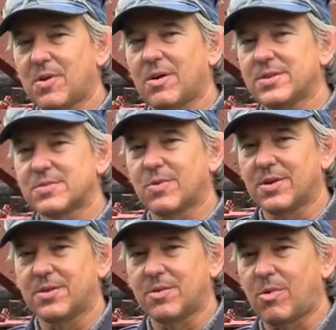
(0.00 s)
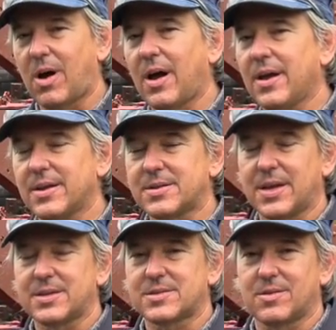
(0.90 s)
always wonder why it
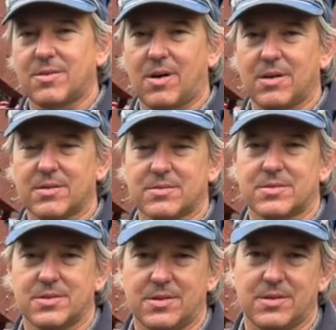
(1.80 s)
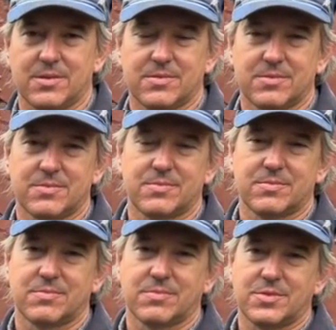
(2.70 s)
takes so long to
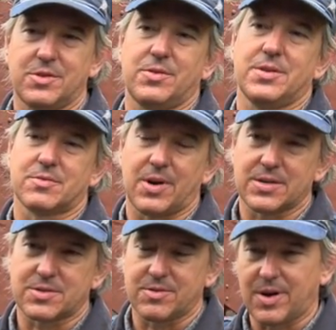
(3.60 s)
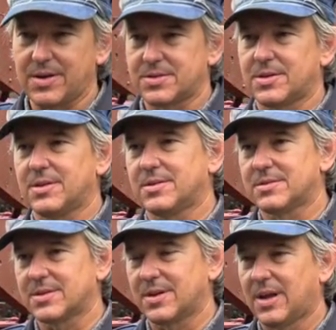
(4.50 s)
do these
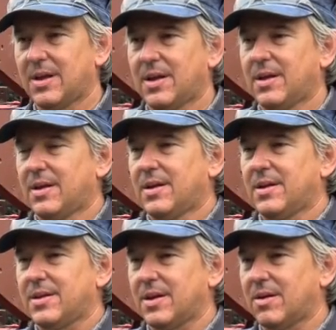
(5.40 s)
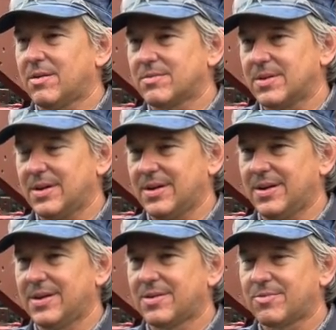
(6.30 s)
restorations, and you know,
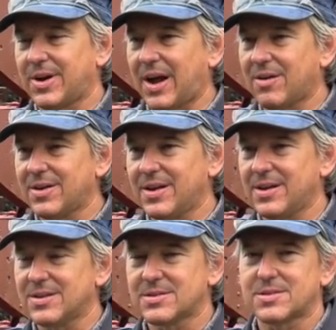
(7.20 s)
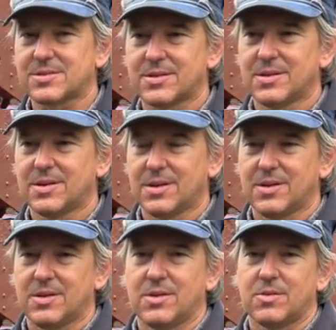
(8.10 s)
reality is
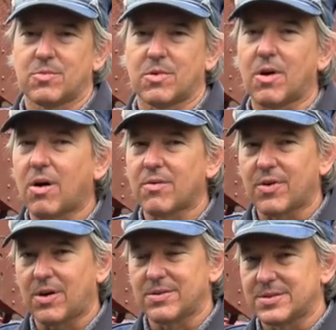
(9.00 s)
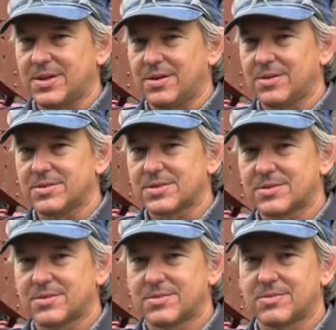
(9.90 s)
we're all
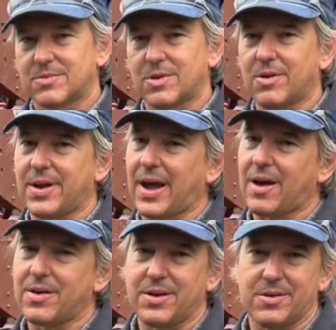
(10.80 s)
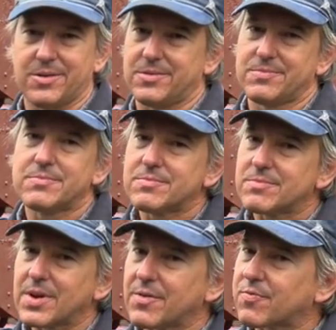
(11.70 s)
volunteers. We're only out here,
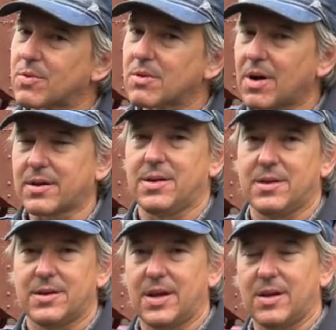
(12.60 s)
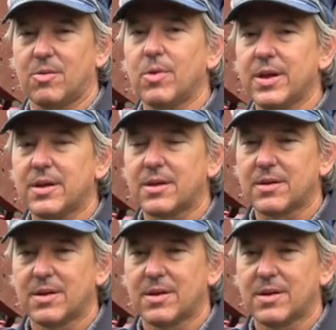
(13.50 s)
if we're lucky, a day a week,